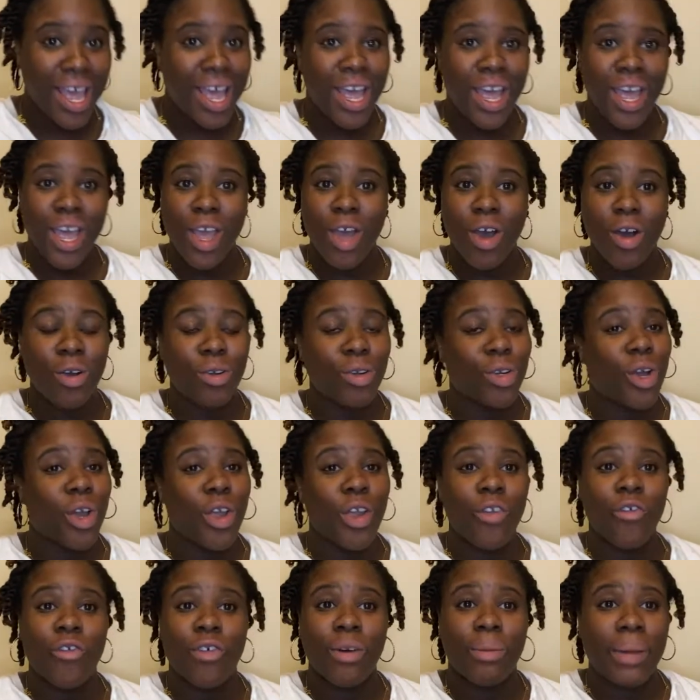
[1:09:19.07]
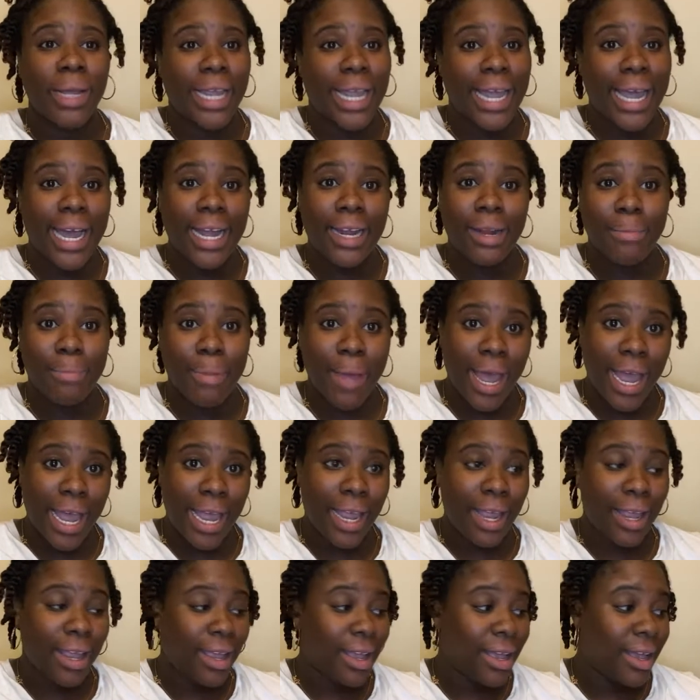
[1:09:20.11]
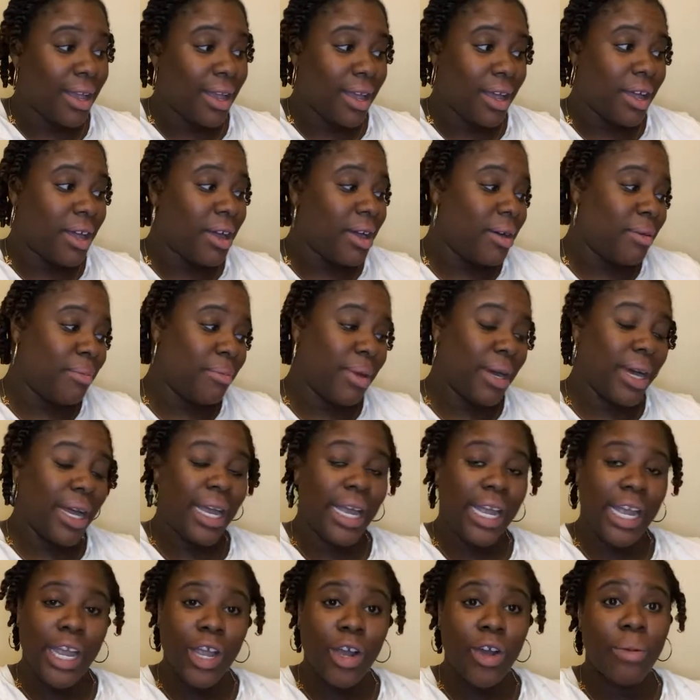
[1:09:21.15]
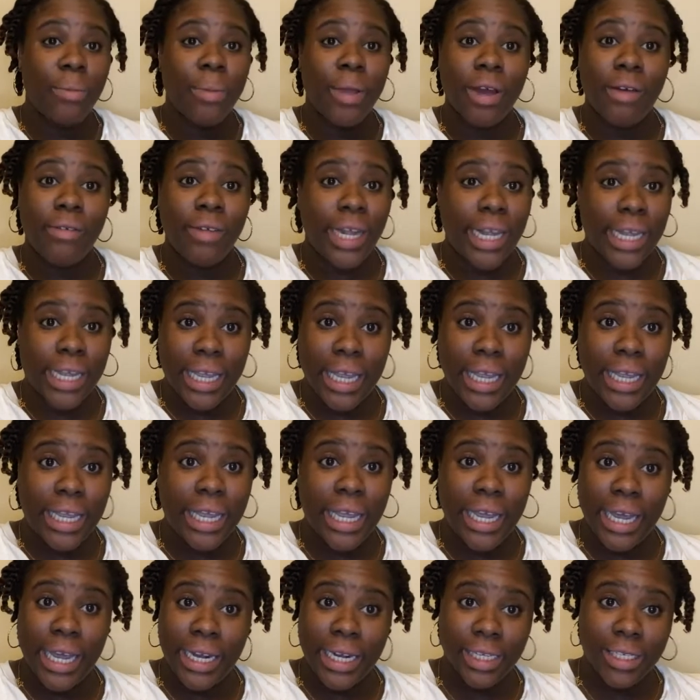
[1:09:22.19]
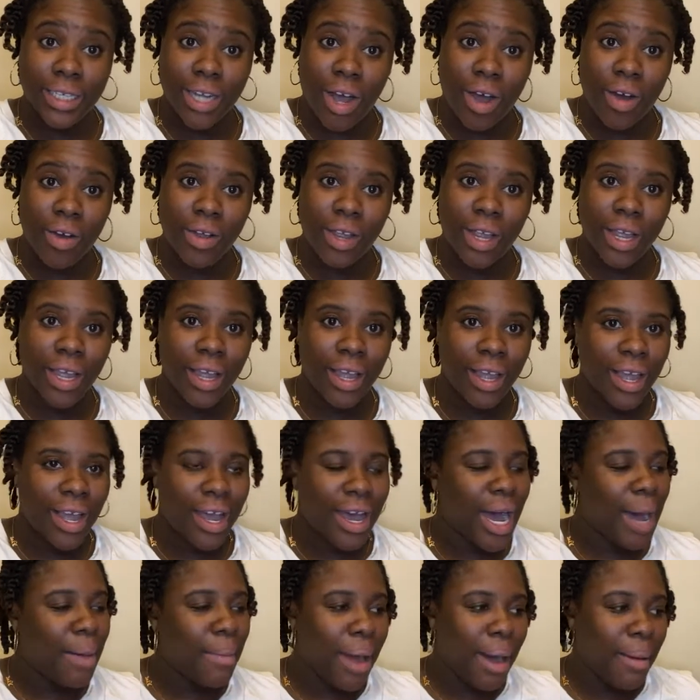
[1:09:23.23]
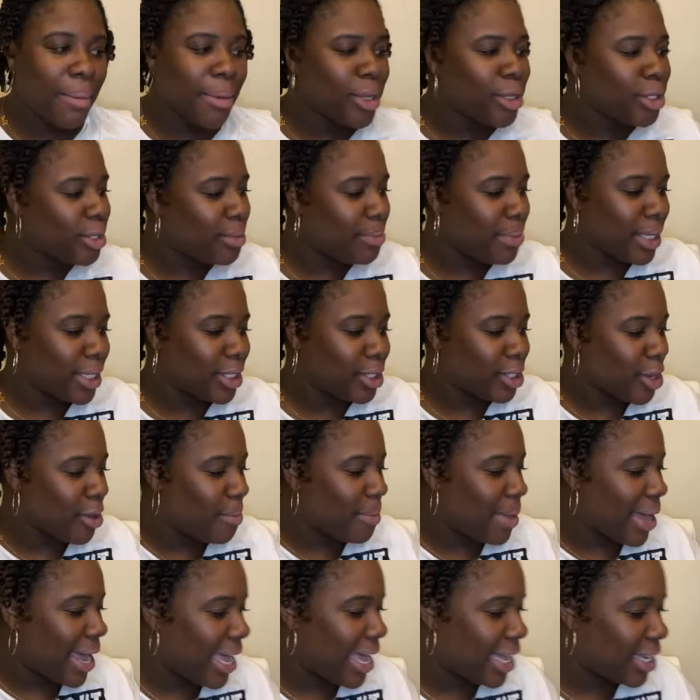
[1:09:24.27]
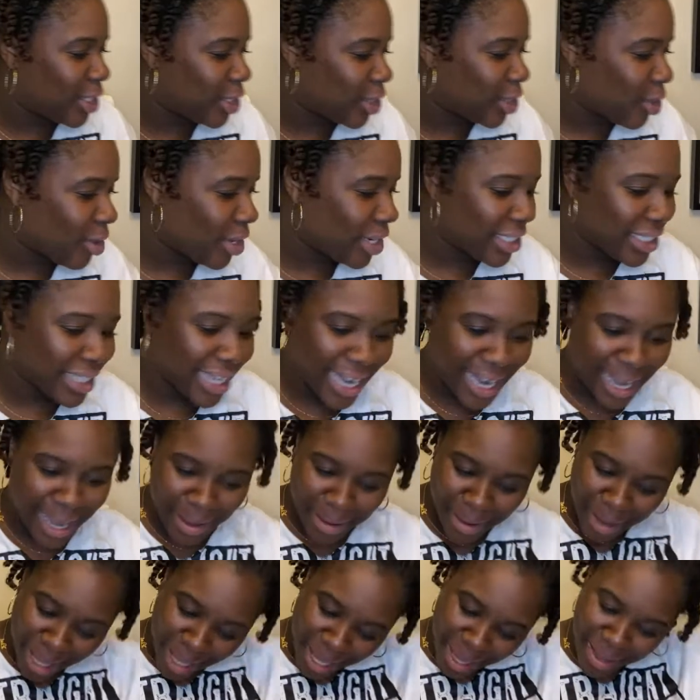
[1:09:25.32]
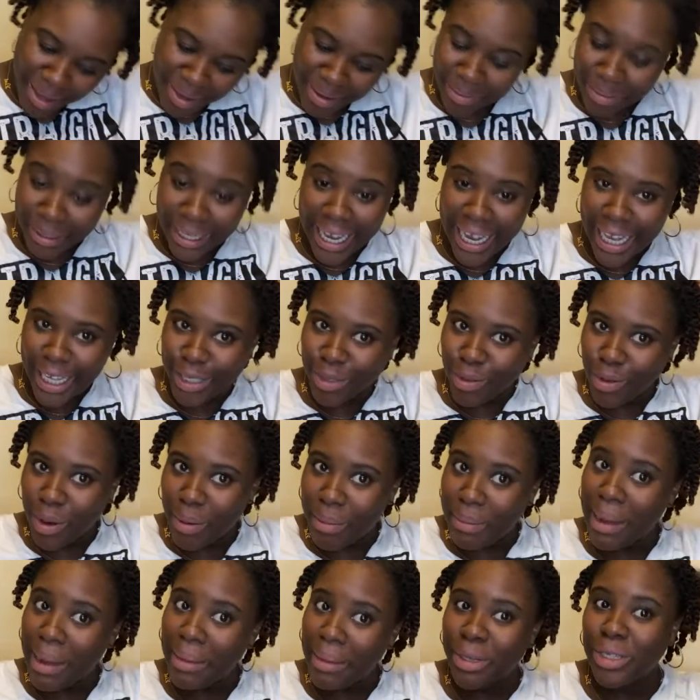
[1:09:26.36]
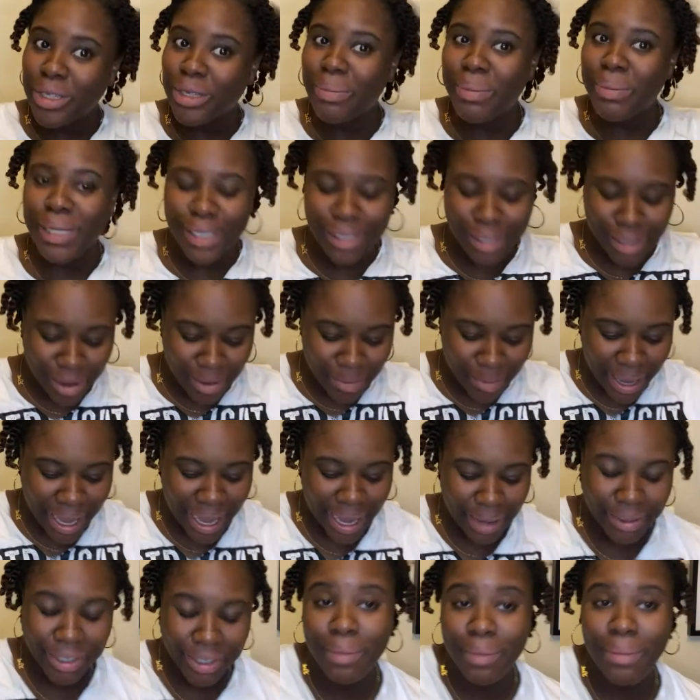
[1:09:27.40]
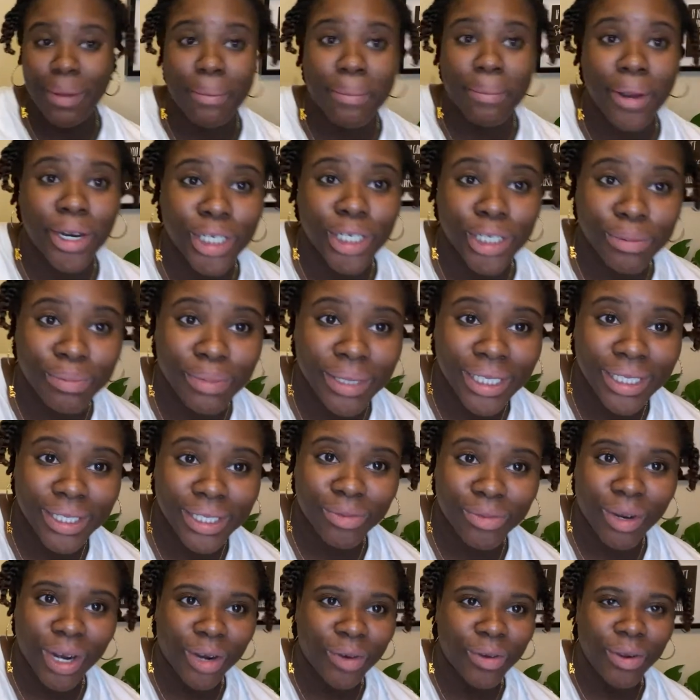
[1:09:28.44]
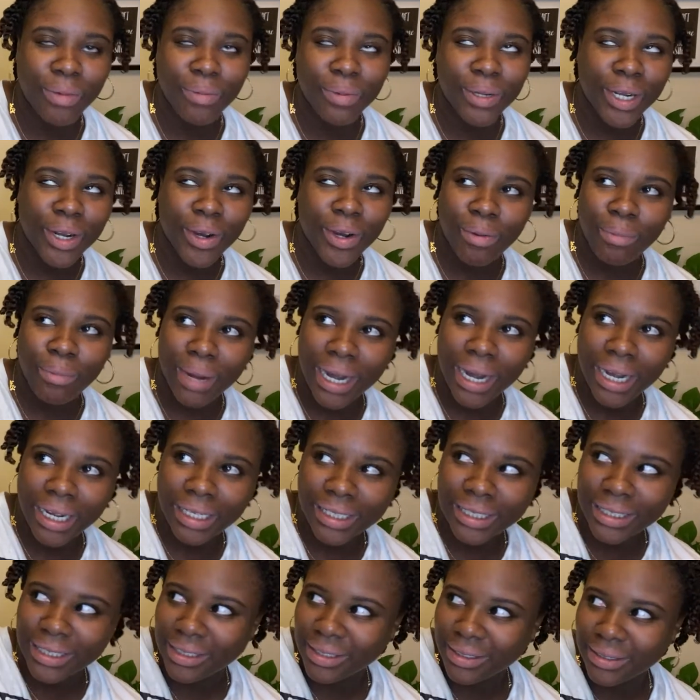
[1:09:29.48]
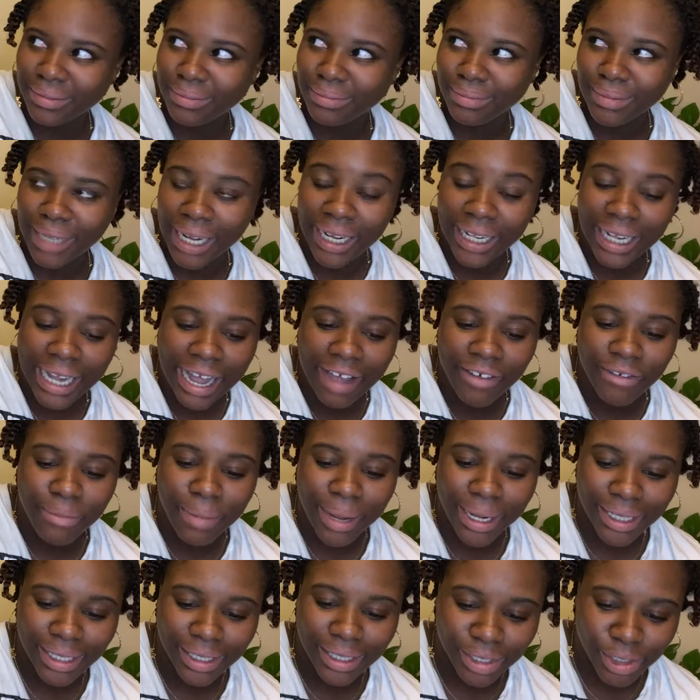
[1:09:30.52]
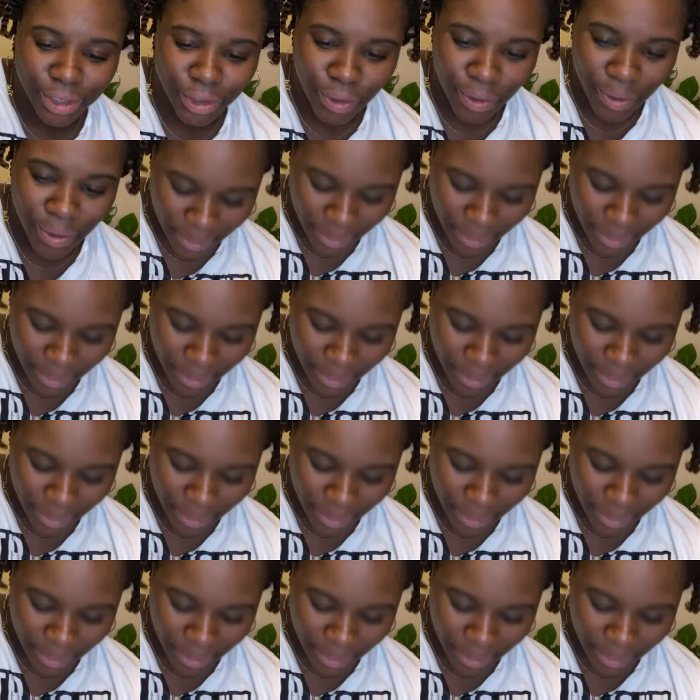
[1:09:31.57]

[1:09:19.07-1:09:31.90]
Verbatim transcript: he don't know you from a can of paint, but he gonna be over there kikiing and talking. My mama used to be so mad story time last one. Mom used to be so mad. I'm telling my parents business right quick, but don't mind because they laugh about this too.